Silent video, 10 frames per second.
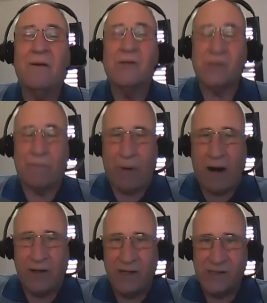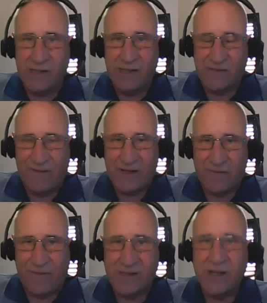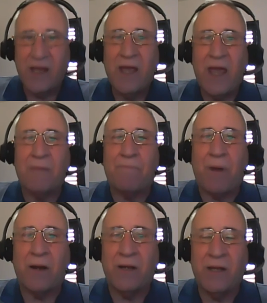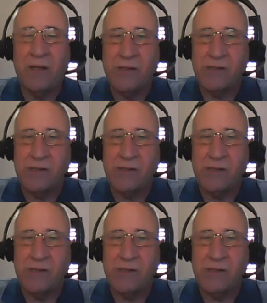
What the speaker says: so part is face to face and part is